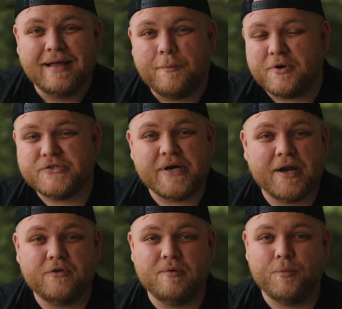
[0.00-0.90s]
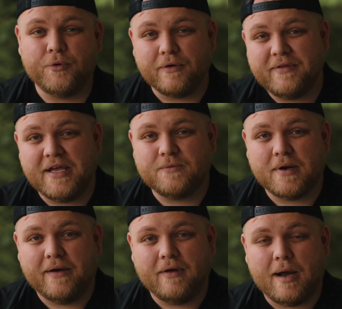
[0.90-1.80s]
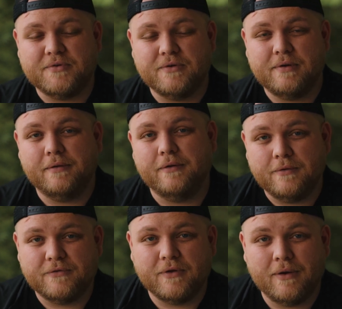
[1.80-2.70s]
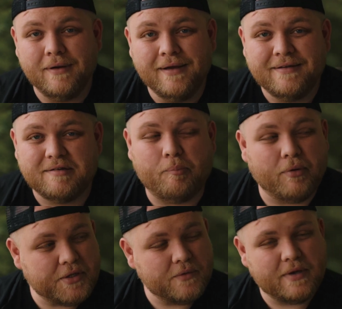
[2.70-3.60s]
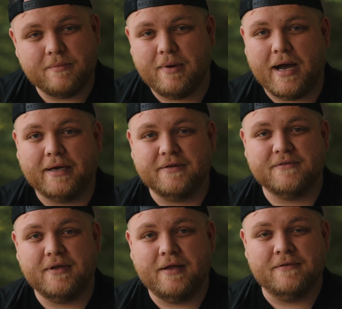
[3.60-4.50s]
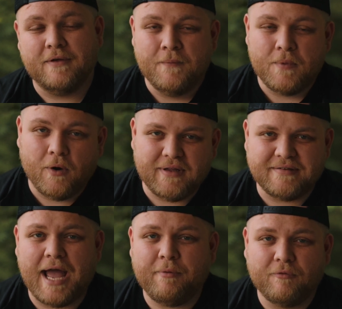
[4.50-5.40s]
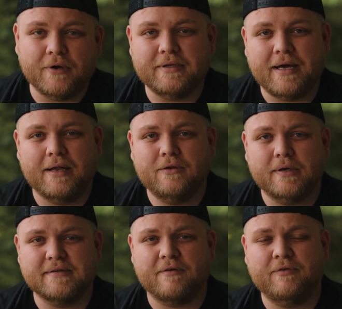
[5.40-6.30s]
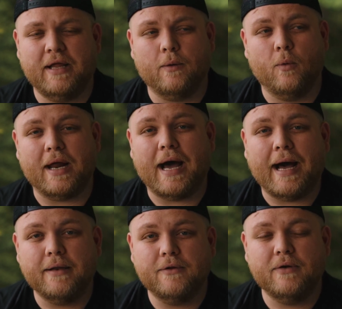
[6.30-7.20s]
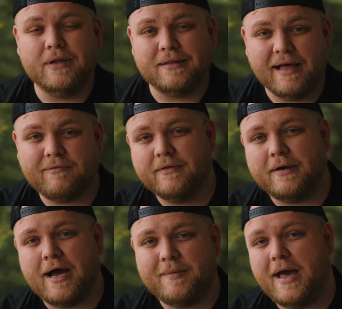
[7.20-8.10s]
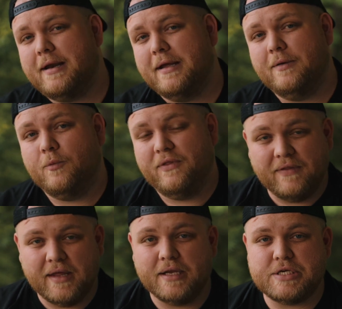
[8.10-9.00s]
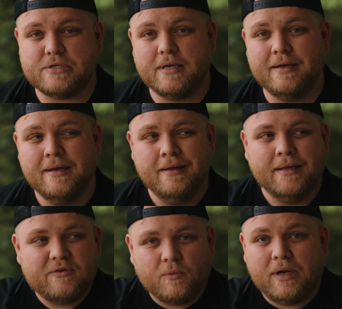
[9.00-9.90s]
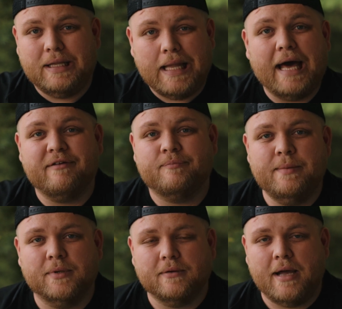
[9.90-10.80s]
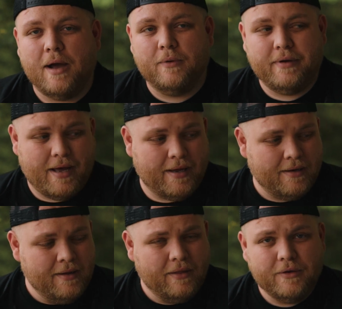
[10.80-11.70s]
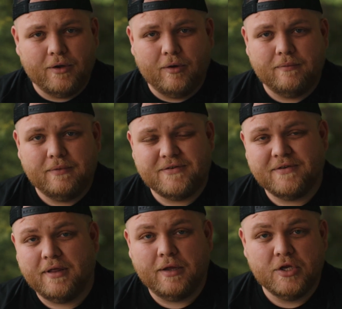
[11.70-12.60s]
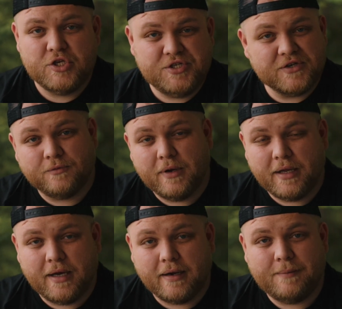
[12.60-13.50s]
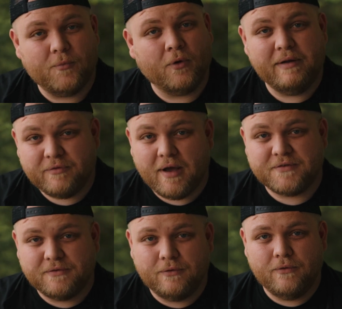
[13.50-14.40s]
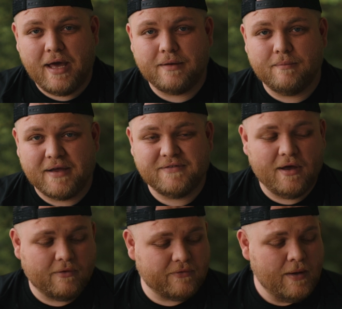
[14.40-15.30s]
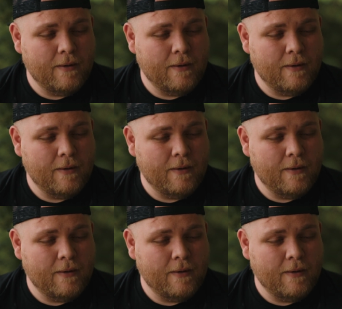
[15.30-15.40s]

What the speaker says: I'm gonna try to do more of these when I have the opportunity to do so, to bring you in behind the scenes on the type of work that I do, because I feel like what I do and the level that I'm at within the industry is where a lot of people are at. We're not, necessarily just run and gun anymore, even though I still do that myself.